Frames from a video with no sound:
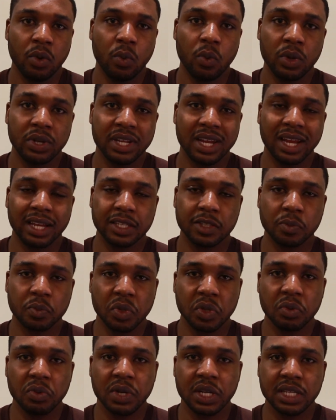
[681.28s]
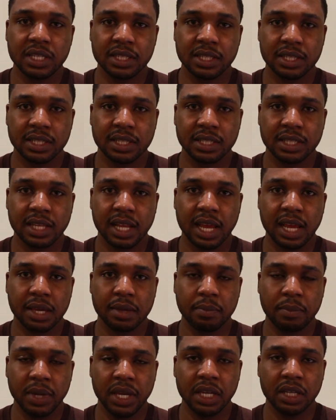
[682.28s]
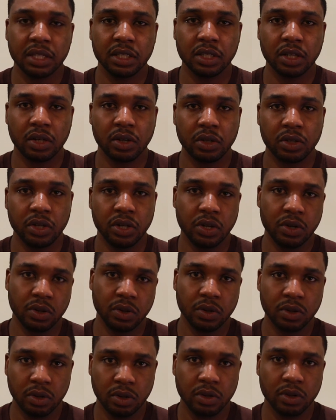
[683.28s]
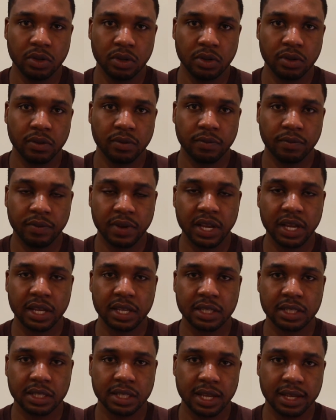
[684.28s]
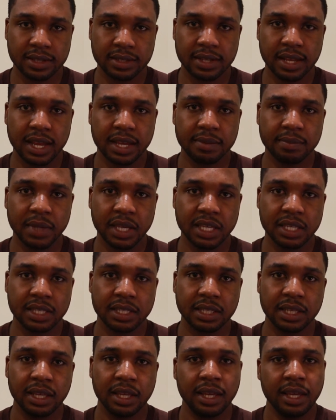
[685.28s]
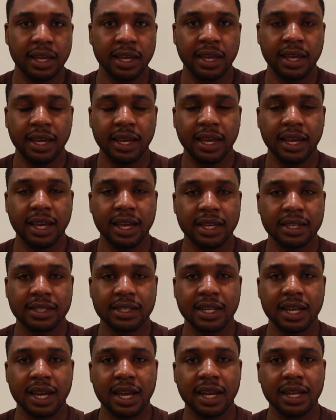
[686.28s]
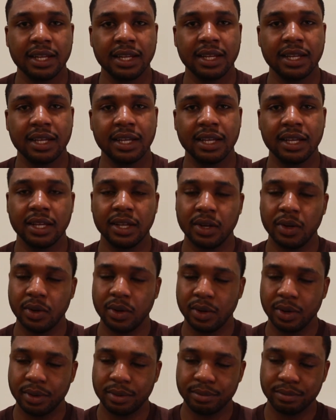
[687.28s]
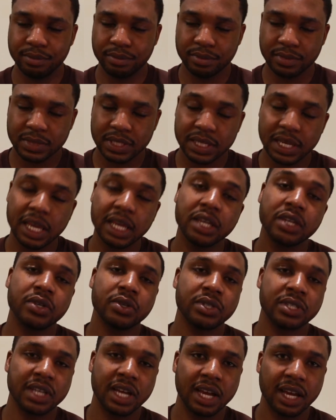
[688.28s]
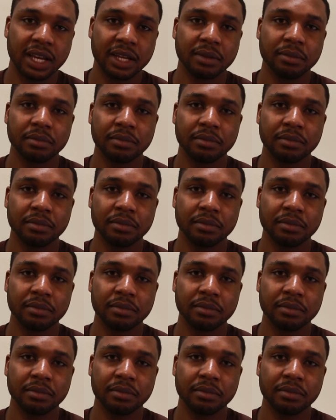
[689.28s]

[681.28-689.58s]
what the experience is like being on your first assignment, is that take your time.